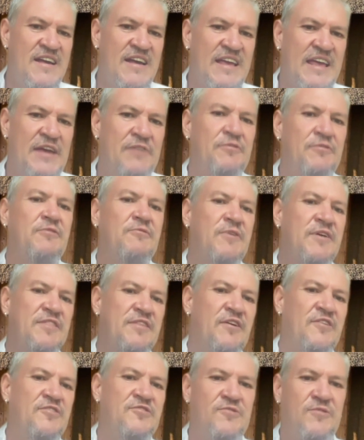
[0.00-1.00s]
even with
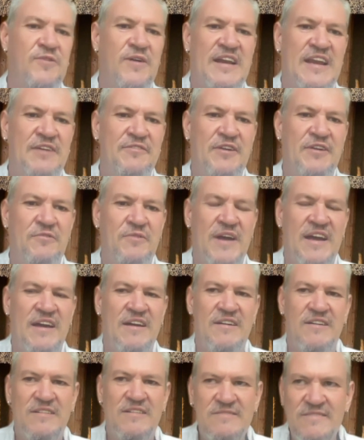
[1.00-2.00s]
those who are living,
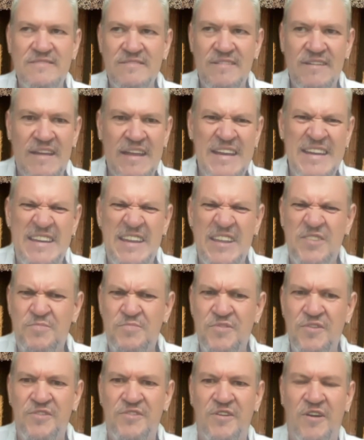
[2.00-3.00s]
we're in
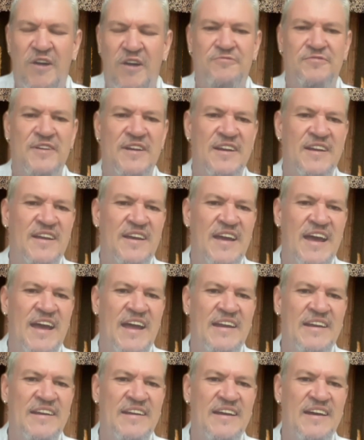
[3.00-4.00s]
dispute often,
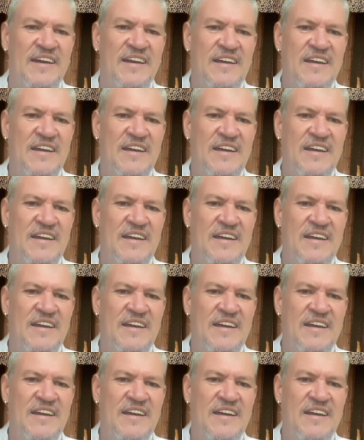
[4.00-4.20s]
and uh,